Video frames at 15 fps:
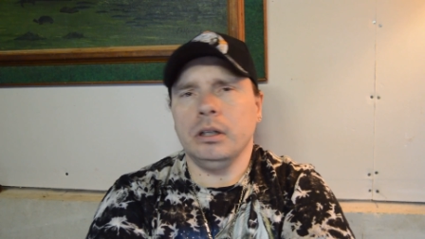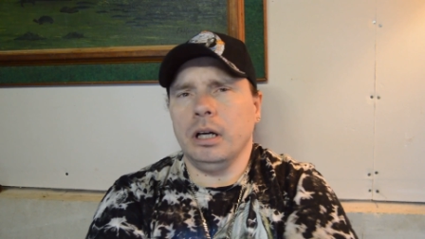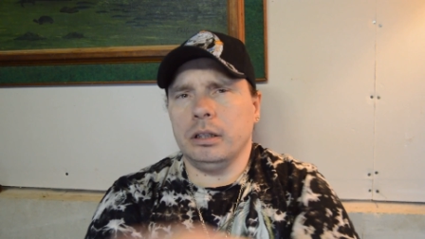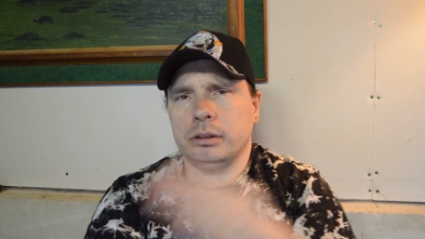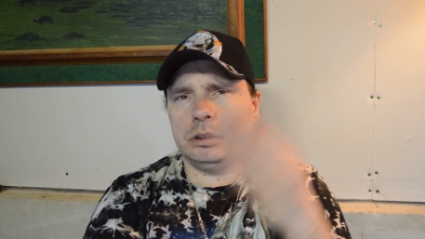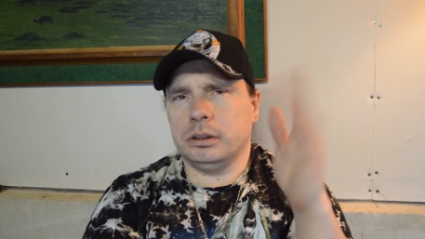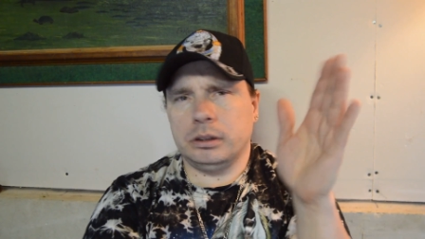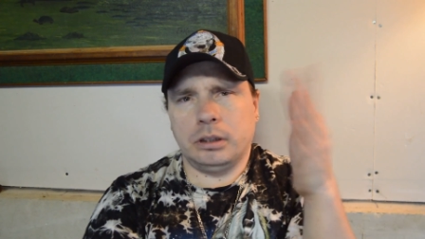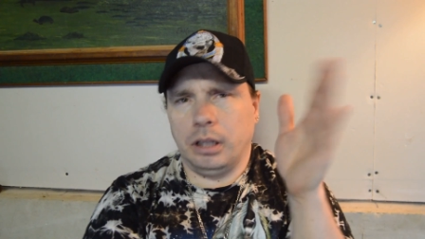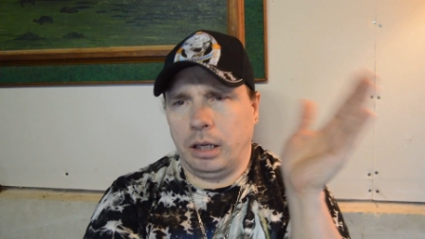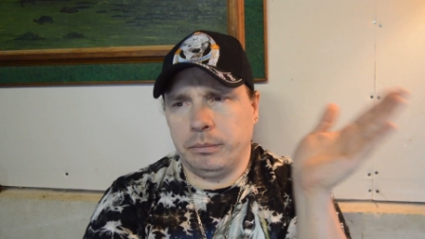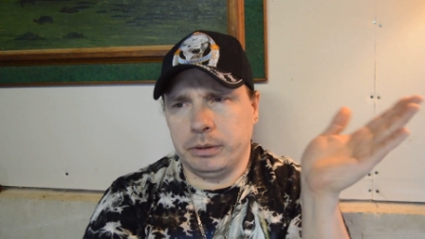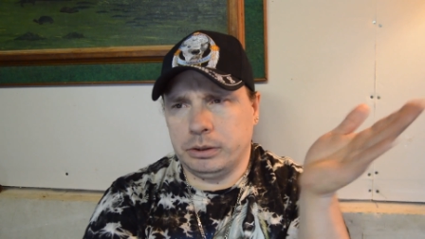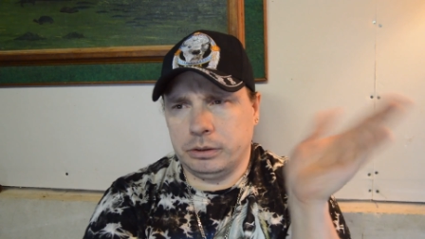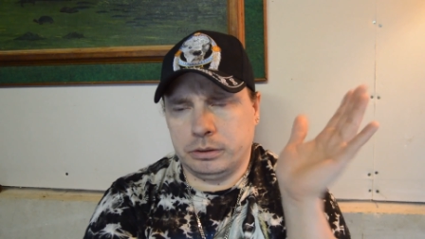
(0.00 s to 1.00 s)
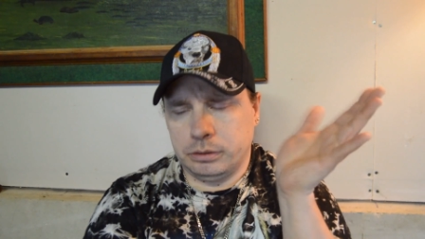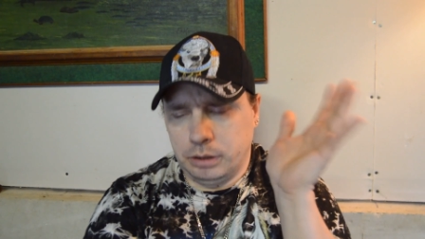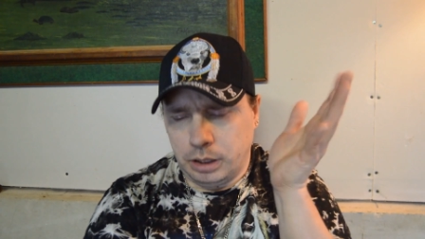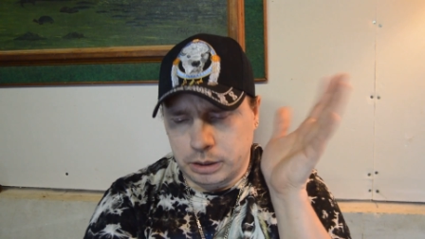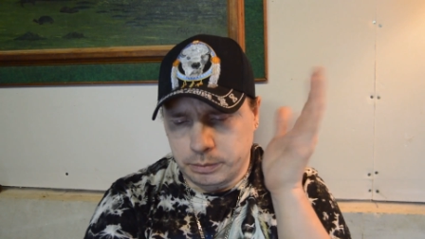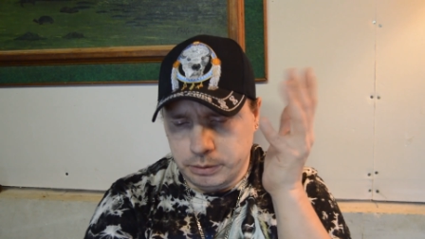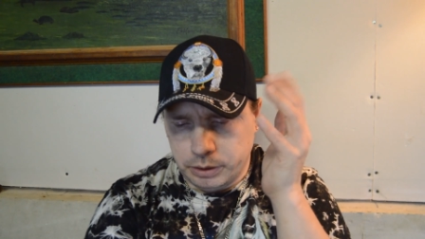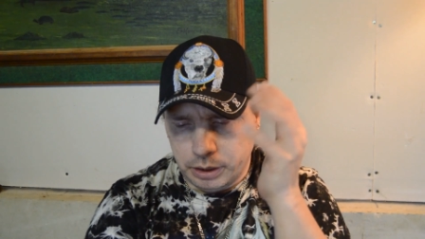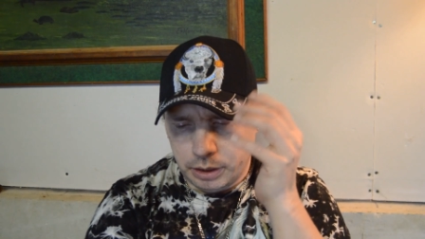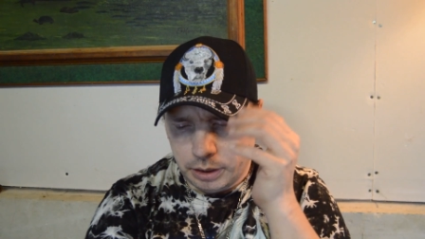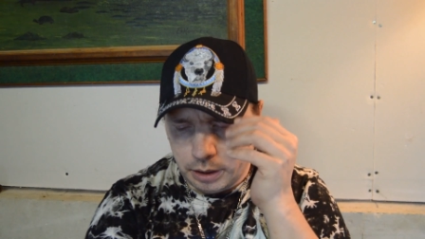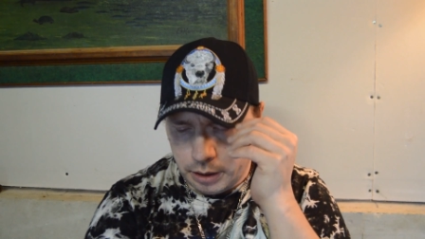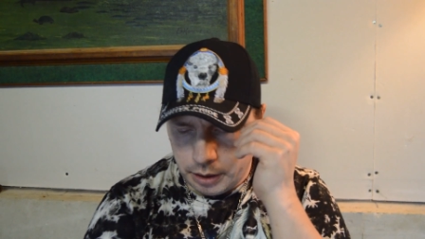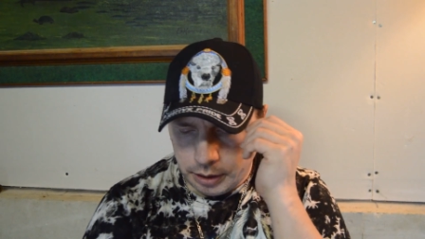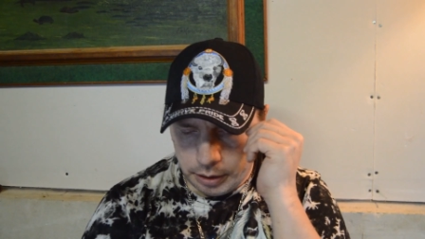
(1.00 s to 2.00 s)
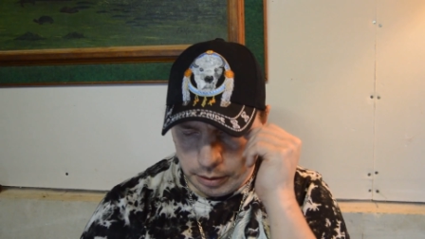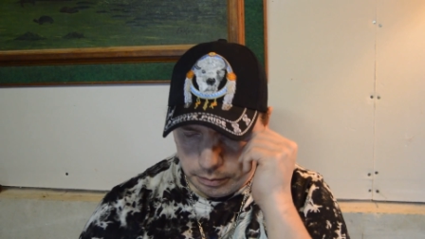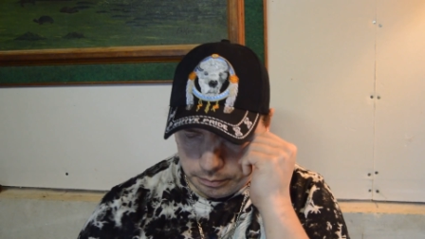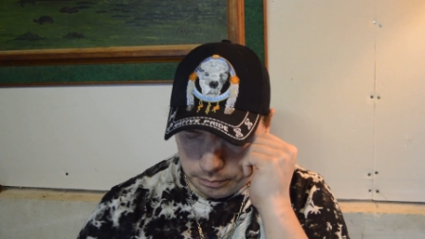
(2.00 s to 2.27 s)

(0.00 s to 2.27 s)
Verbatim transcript: I just lost my, lost my train of thought here.